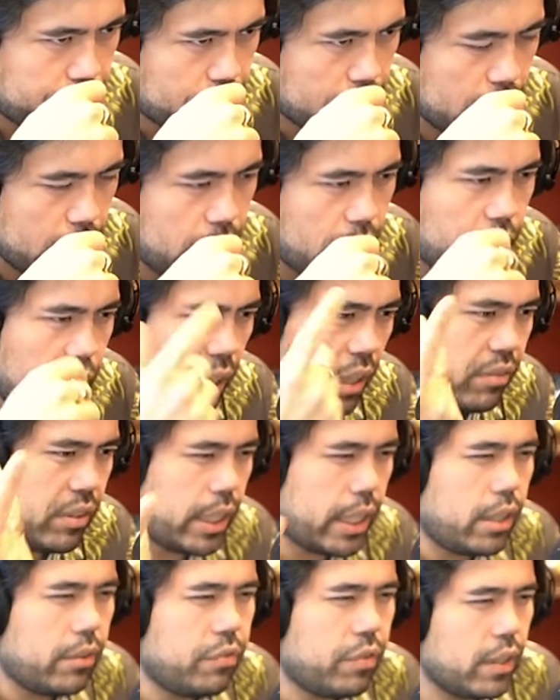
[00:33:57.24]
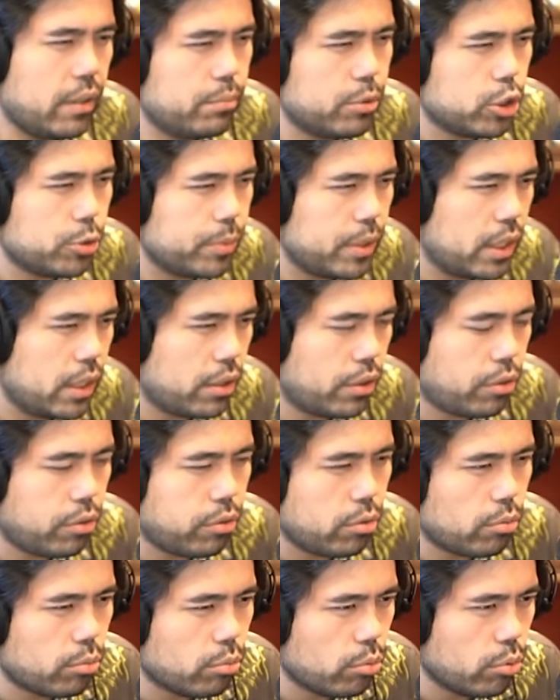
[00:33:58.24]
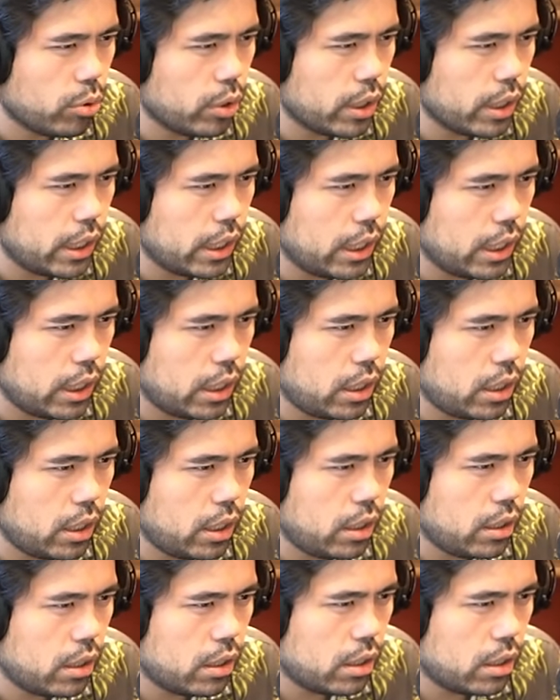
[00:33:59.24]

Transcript: d5 knight e5 bishop e3